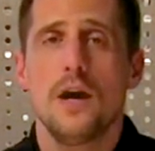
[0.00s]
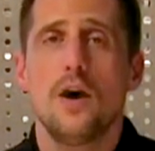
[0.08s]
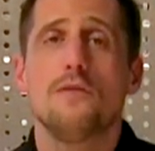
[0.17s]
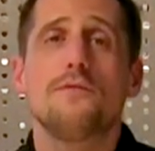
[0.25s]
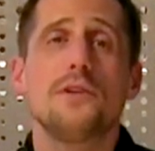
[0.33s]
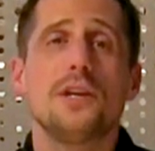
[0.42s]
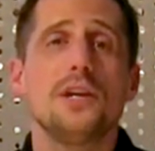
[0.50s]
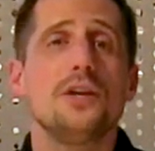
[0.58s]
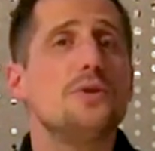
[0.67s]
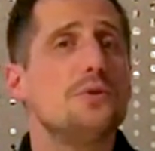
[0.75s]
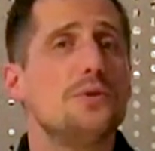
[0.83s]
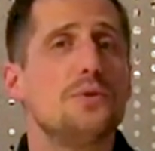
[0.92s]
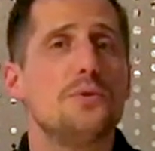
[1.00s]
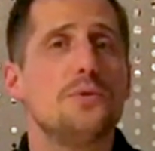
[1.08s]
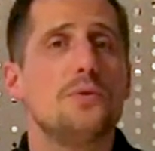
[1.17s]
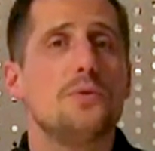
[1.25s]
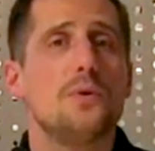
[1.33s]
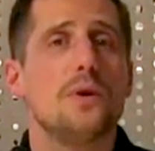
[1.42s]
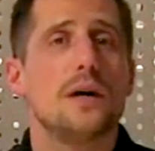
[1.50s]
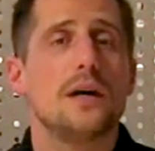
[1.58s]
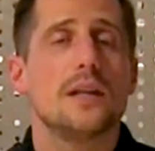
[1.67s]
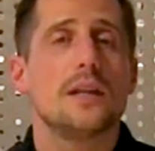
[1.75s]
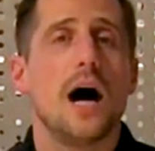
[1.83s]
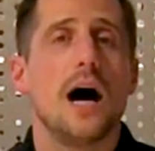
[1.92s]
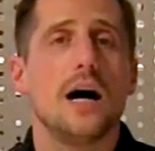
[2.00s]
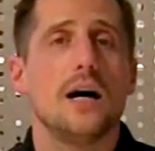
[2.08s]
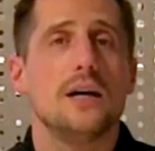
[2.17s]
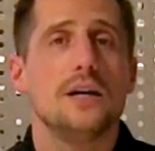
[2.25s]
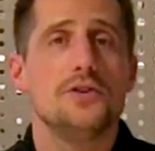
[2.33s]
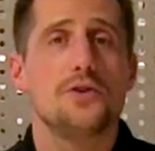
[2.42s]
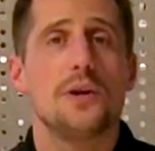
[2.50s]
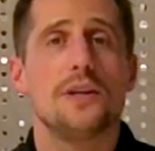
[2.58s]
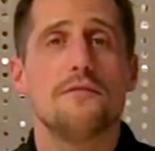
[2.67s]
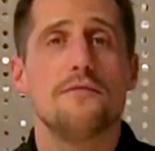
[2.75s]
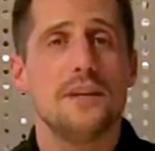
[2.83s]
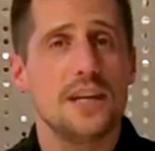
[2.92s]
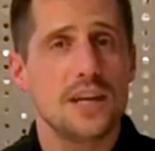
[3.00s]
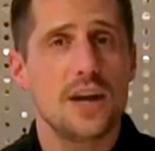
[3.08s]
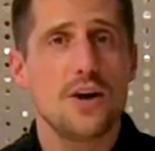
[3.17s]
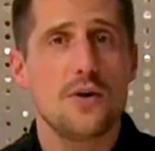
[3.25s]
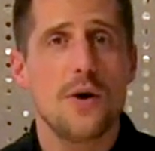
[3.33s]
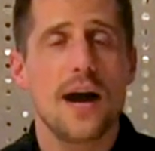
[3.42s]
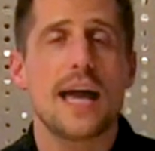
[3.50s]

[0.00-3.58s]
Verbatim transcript: Hopefully you uh, enjoyed the video